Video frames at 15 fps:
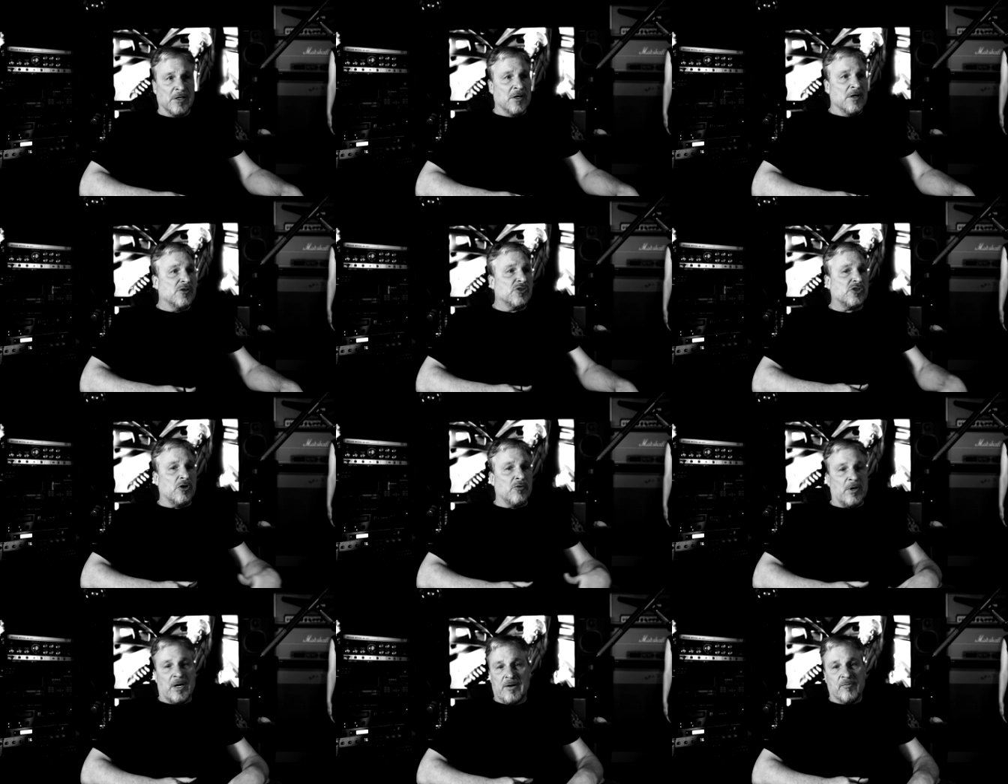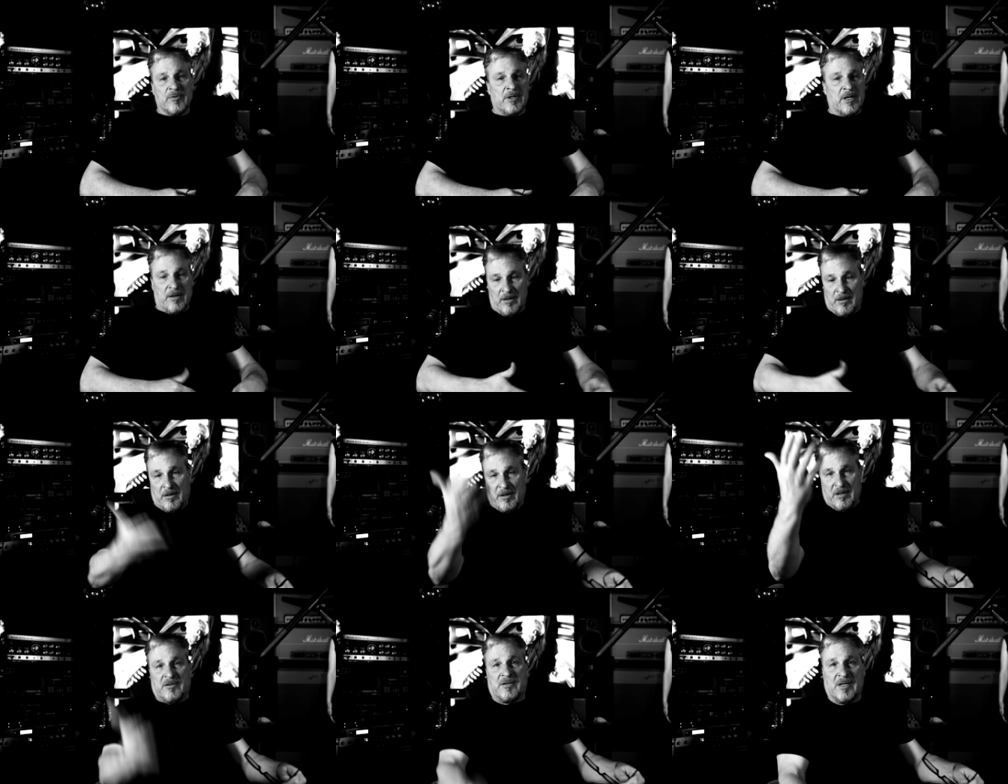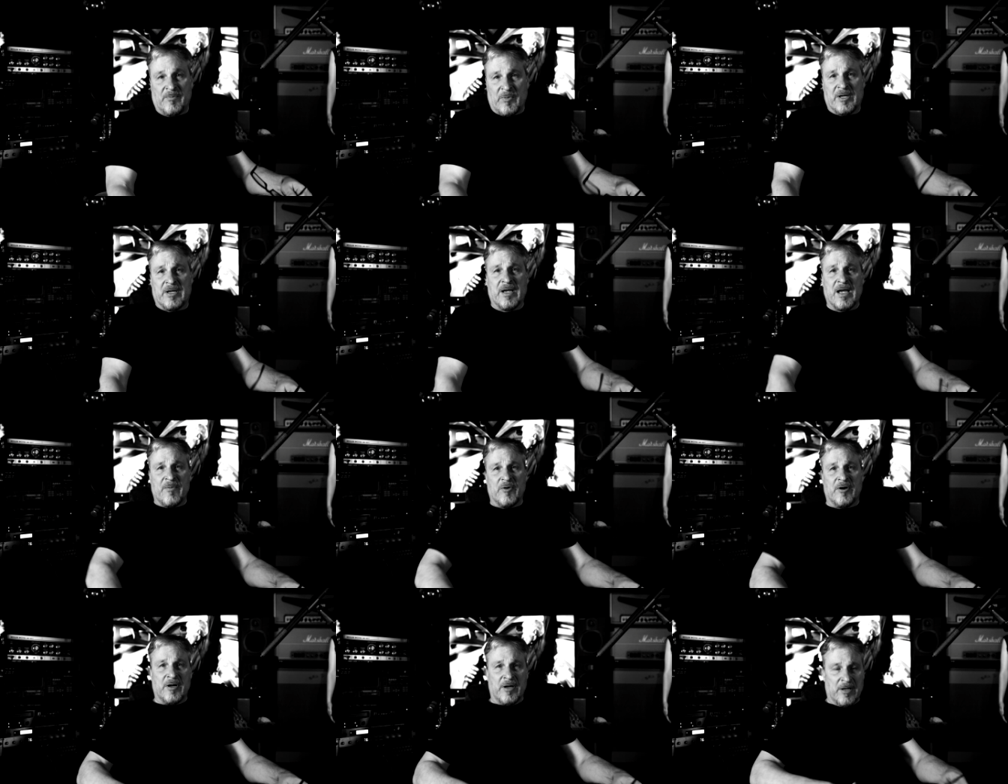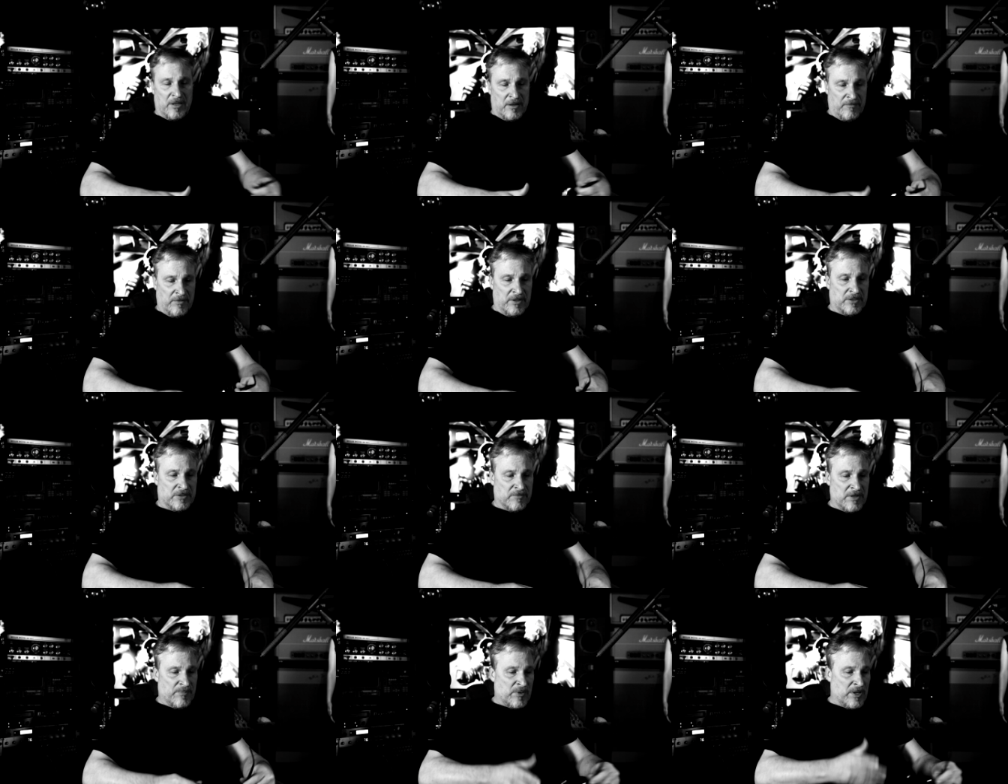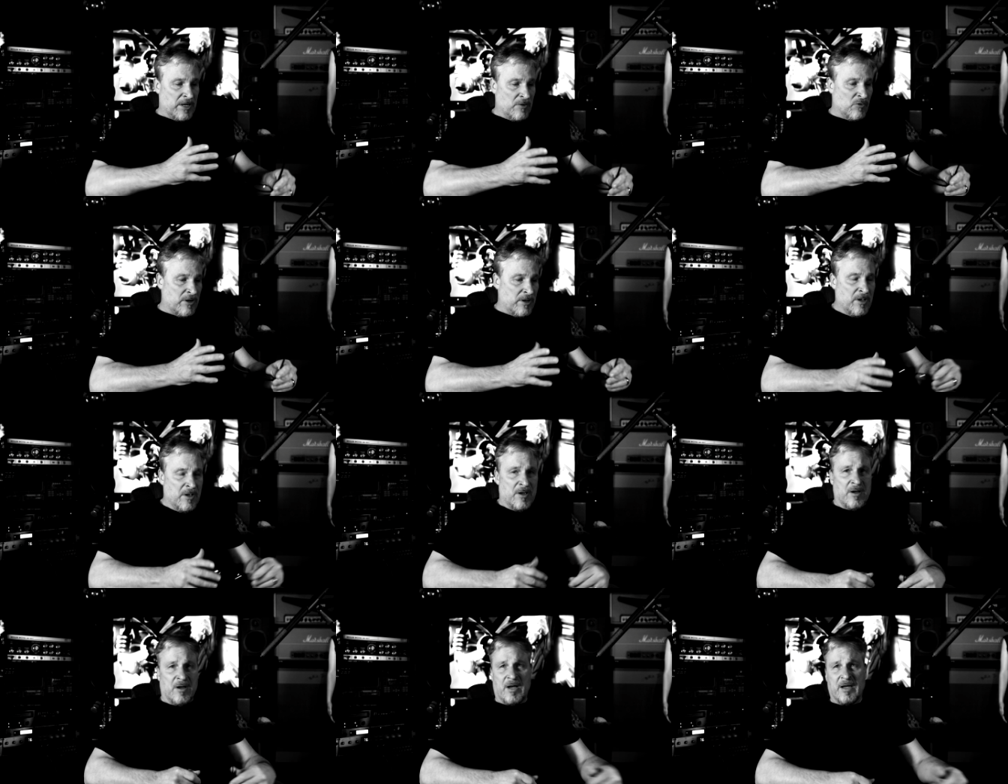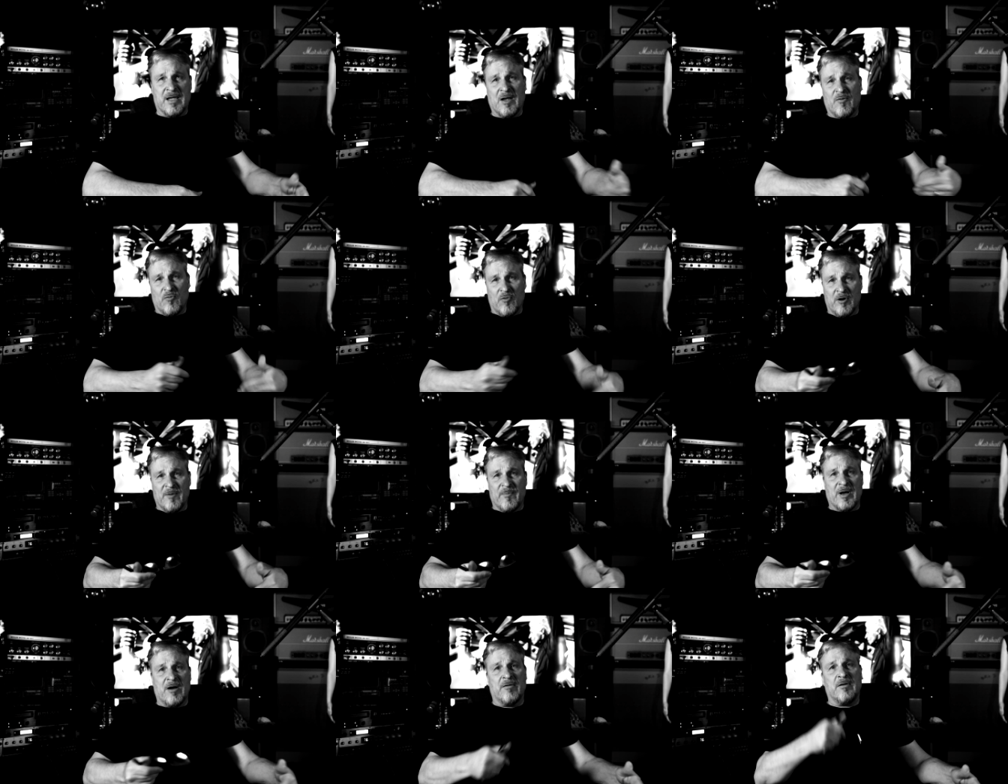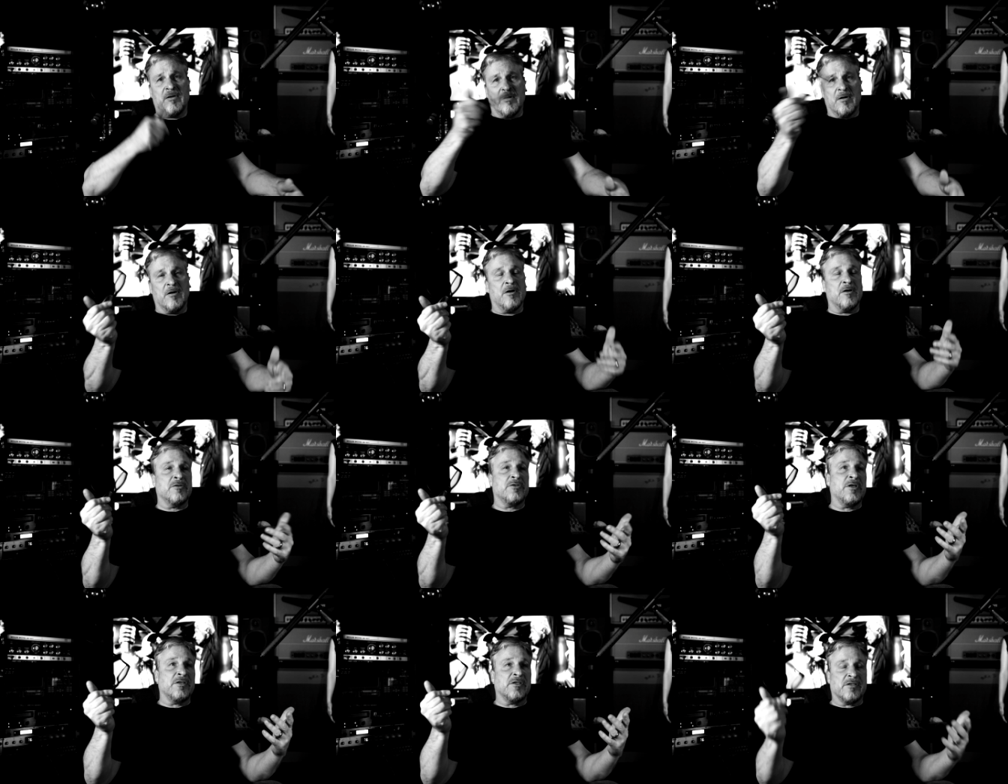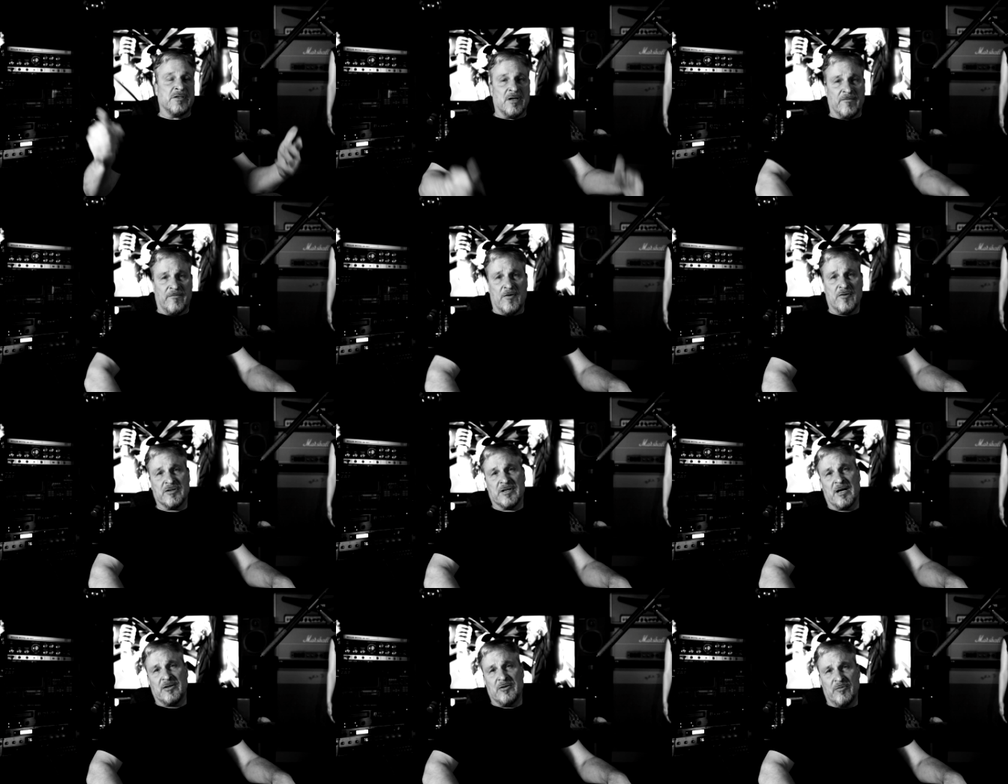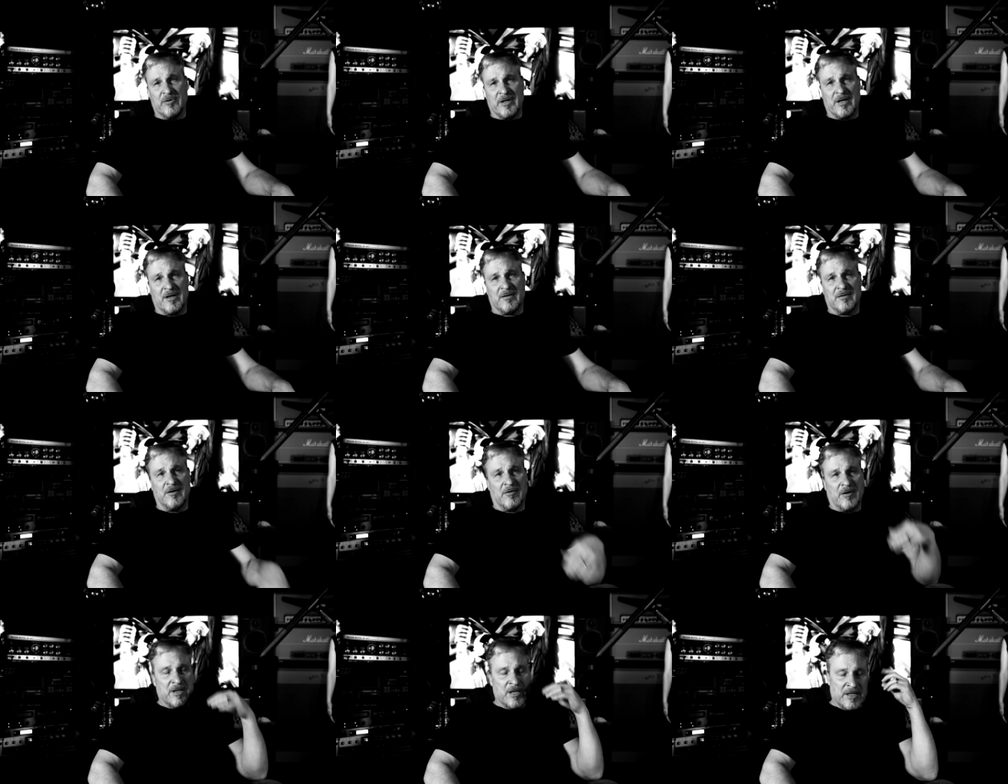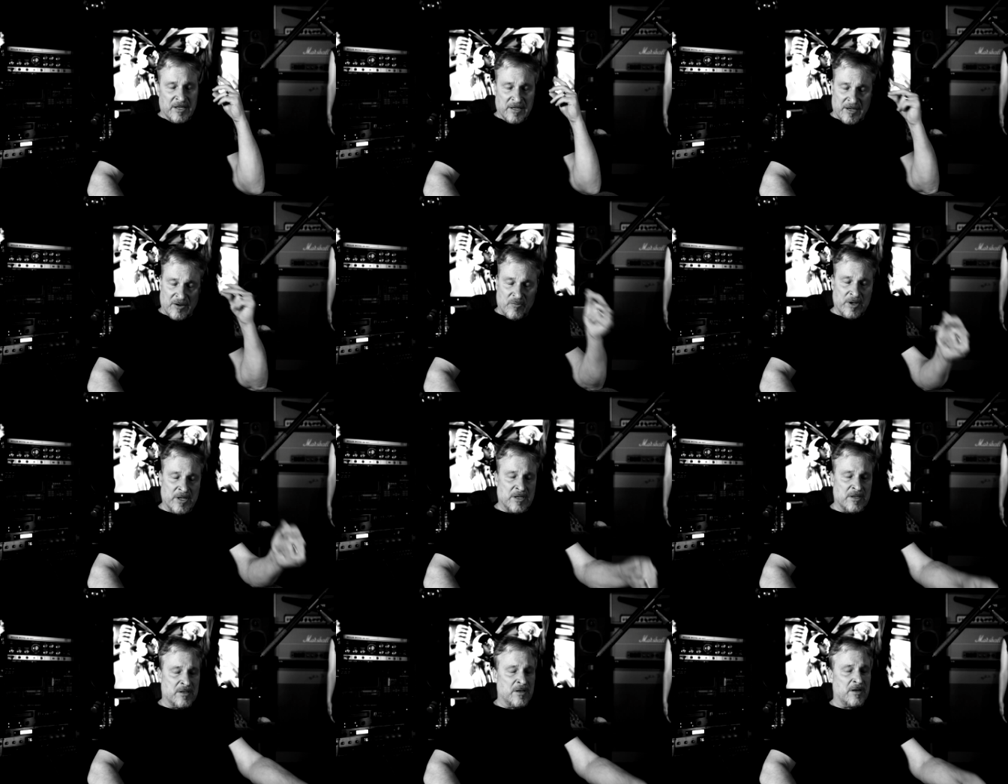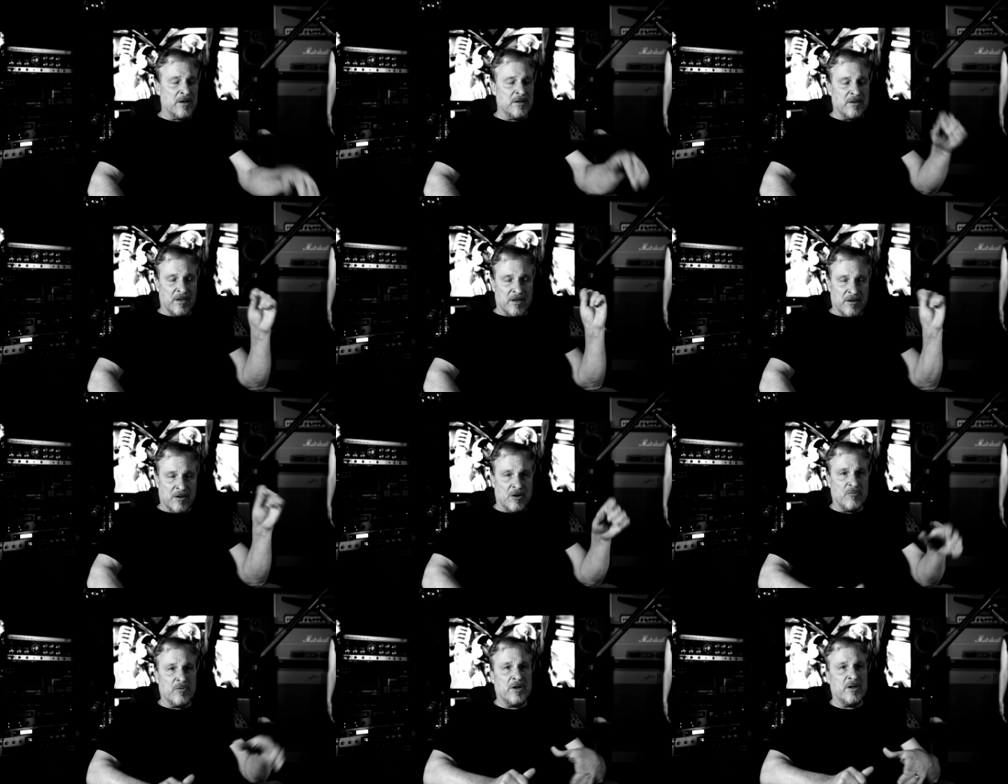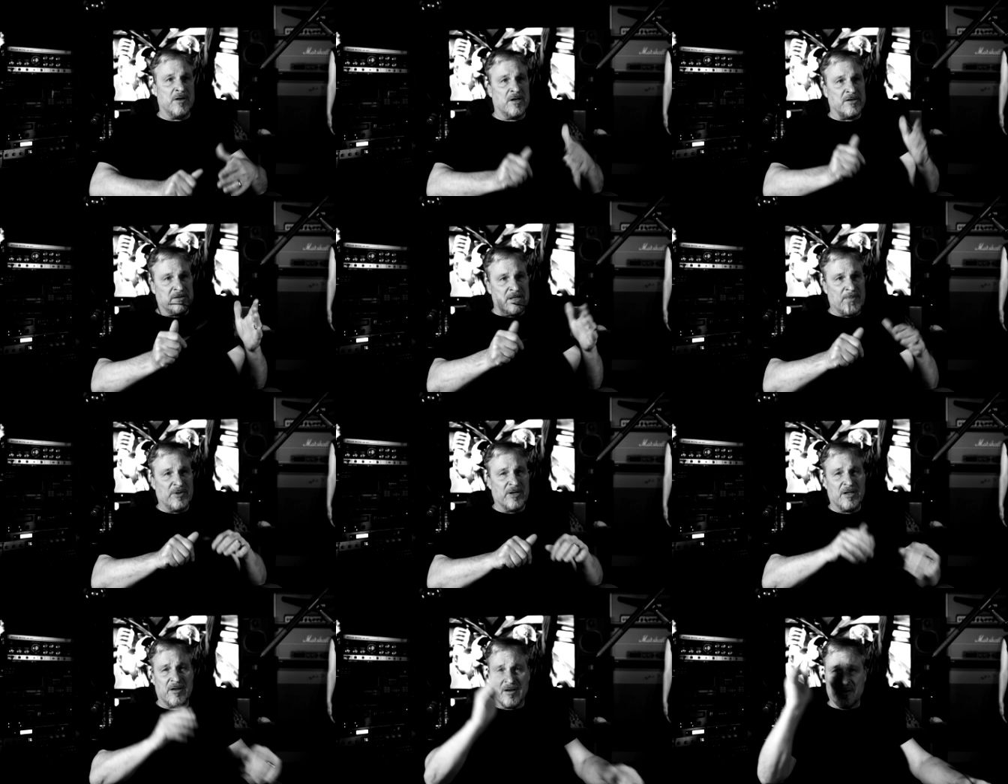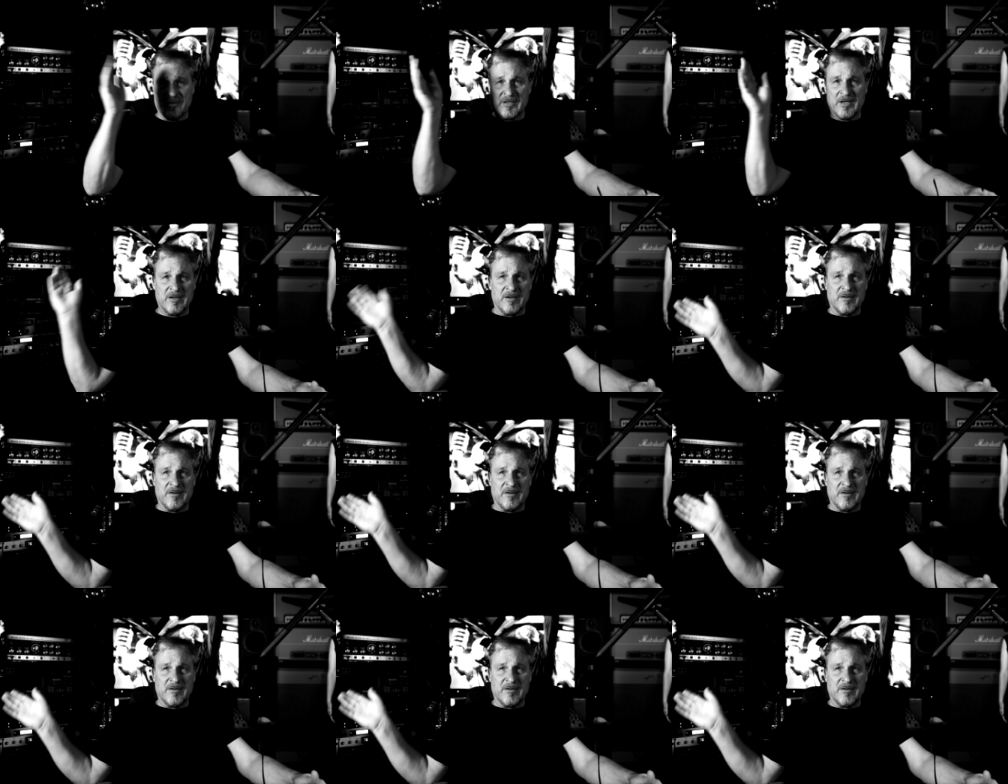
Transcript: So I would set my camera and I got to read a script and I can't worry about, oh geez, it's not in focus, got to do it again. You got to take a quick cut. You got to go in. You got to slap it together. You got to send it.